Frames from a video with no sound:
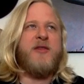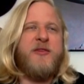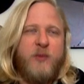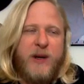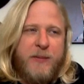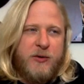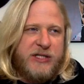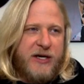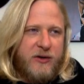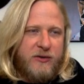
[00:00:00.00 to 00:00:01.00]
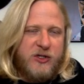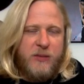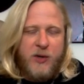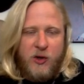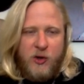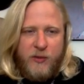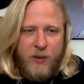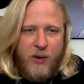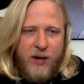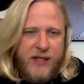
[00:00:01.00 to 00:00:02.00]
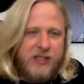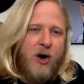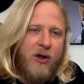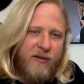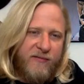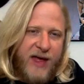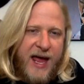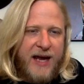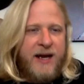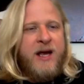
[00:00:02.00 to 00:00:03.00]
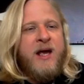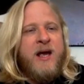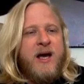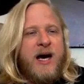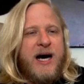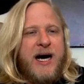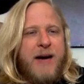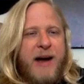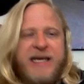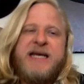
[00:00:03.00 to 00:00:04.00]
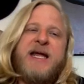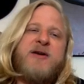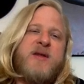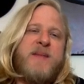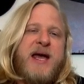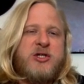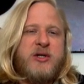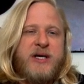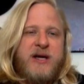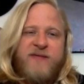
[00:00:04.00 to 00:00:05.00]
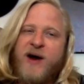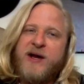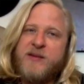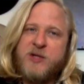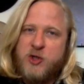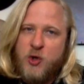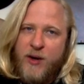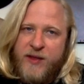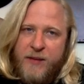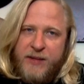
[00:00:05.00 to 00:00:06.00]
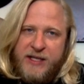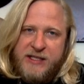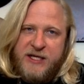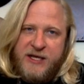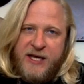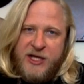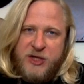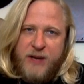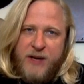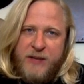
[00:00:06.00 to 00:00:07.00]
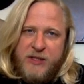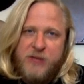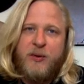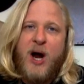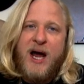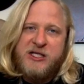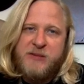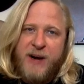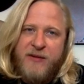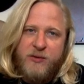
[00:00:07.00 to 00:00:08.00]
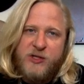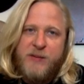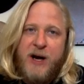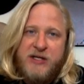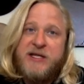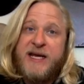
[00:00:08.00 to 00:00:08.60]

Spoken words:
Three Percenters, the Boogaloo Boys, all of that. I didn't hear them actually inviting them to join them, because I think they actually might have been surprised by the response that they